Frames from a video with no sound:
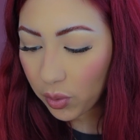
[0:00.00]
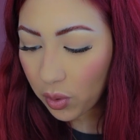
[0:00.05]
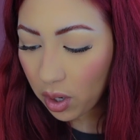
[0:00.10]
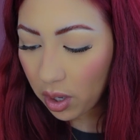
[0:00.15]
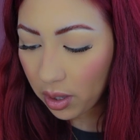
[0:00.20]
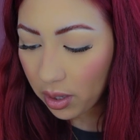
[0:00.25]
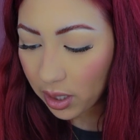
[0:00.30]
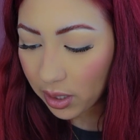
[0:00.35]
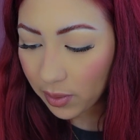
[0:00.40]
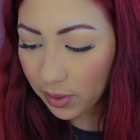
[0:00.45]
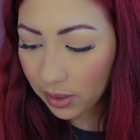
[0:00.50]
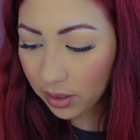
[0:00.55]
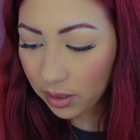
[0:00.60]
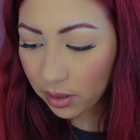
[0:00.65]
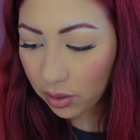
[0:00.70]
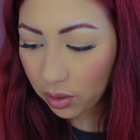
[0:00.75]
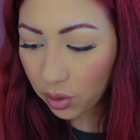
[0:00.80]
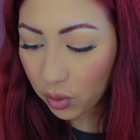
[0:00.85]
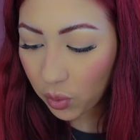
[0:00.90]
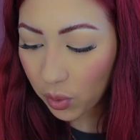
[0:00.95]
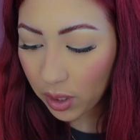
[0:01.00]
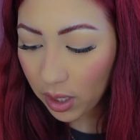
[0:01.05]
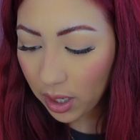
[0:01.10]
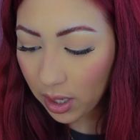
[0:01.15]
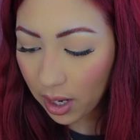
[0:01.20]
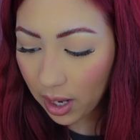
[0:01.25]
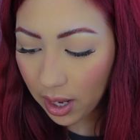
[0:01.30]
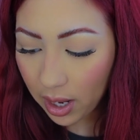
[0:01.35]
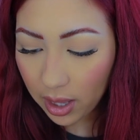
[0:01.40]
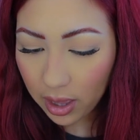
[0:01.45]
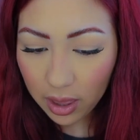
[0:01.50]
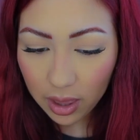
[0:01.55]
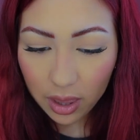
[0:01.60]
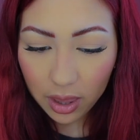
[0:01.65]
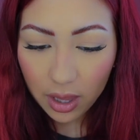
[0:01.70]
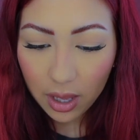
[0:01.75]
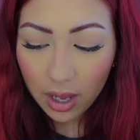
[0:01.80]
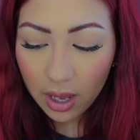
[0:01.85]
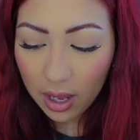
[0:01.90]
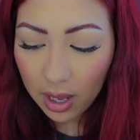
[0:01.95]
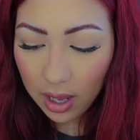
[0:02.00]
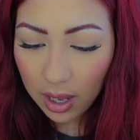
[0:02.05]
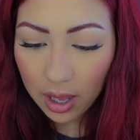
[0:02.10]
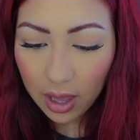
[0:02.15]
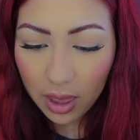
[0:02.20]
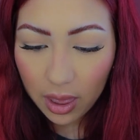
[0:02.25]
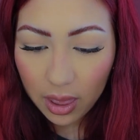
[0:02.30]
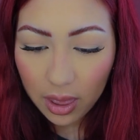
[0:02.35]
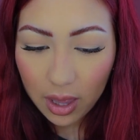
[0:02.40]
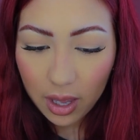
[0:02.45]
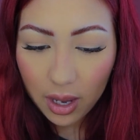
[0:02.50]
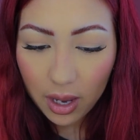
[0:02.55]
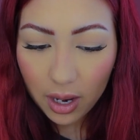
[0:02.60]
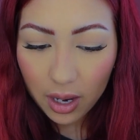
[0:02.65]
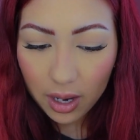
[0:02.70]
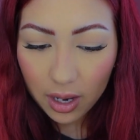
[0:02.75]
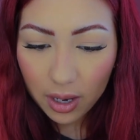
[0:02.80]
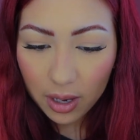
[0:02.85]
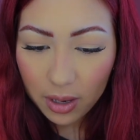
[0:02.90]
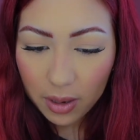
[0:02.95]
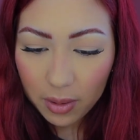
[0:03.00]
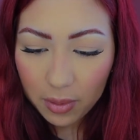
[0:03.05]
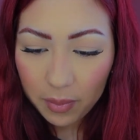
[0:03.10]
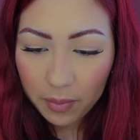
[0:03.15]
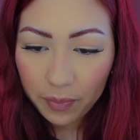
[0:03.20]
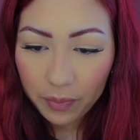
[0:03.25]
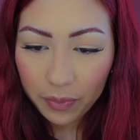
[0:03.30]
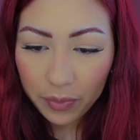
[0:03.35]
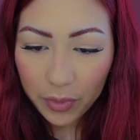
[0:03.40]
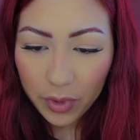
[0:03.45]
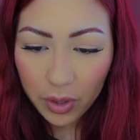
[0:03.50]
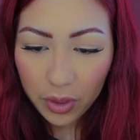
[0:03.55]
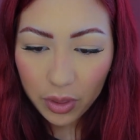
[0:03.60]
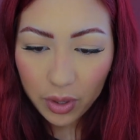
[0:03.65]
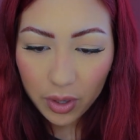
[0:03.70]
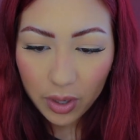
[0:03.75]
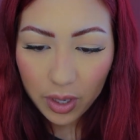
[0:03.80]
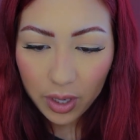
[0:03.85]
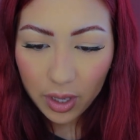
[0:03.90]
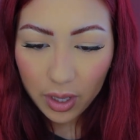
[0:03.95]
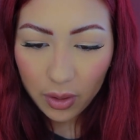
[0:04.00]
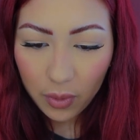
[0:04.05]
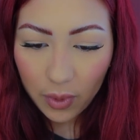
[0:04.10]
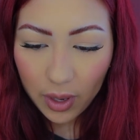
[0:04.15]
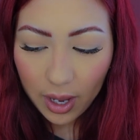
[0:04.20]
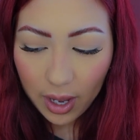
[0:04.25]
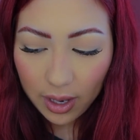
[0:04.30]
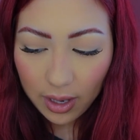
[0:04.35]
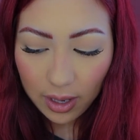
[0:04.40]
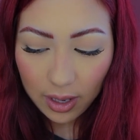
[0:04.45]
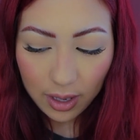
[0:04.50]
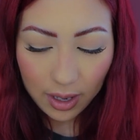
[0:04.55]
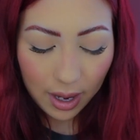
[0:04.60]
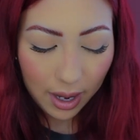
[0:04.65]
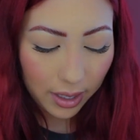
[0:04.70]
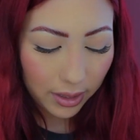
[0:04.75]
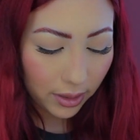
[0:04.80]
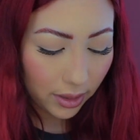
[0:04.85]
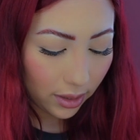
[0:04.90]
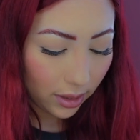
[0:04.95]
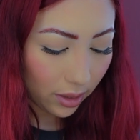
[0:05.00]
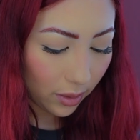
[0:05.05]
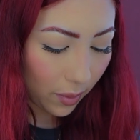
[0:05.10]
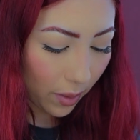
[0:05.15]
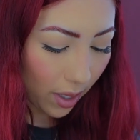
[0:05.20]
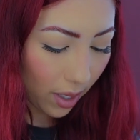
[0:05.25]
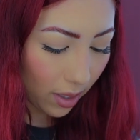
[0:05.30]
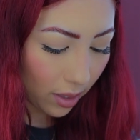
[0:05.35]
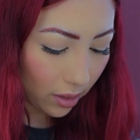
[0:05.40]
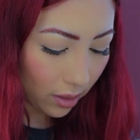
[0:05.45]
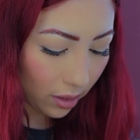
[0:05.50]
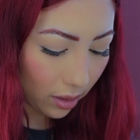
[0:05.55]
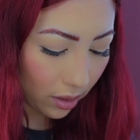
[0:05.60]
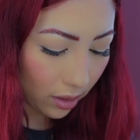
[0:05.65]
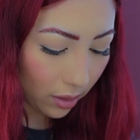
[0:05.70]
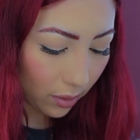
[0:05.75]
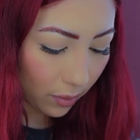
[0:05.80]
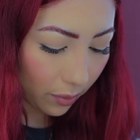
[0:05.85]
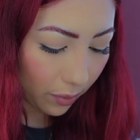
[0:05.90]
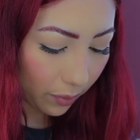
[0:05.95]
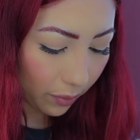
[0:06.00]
were all expenses on the 29th. And then the 30th, we had a gas expense.